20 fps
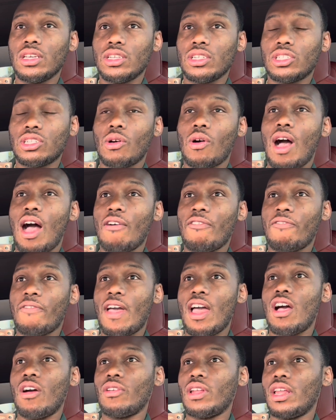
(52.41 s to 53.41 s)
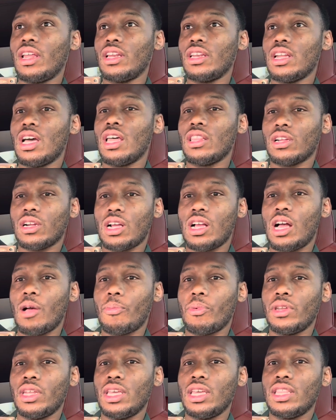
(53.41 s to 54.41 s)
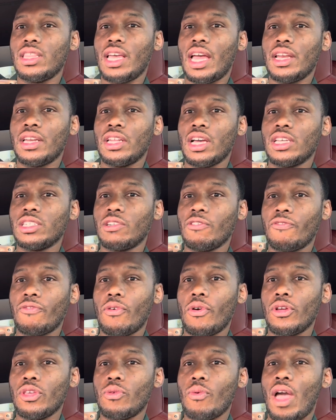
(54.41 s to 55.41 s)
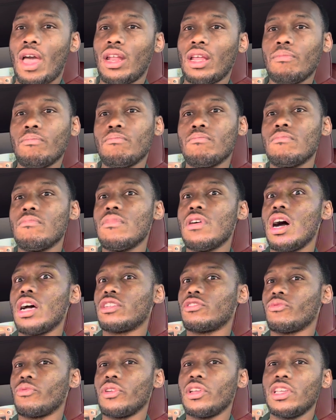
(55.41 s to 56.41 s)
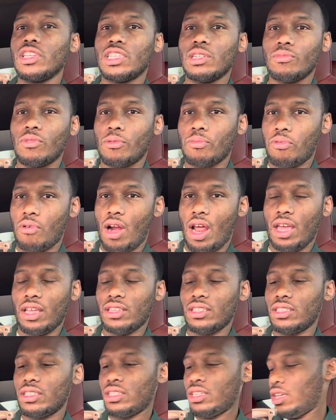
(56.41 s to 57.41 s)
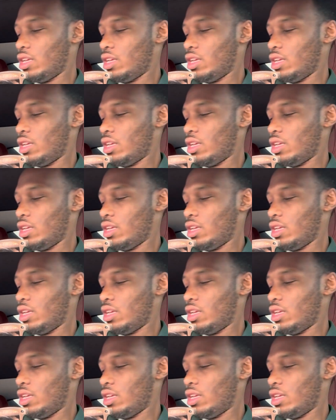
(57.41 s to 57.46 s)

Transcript: So I found another company that does it for you at a much reasonable price.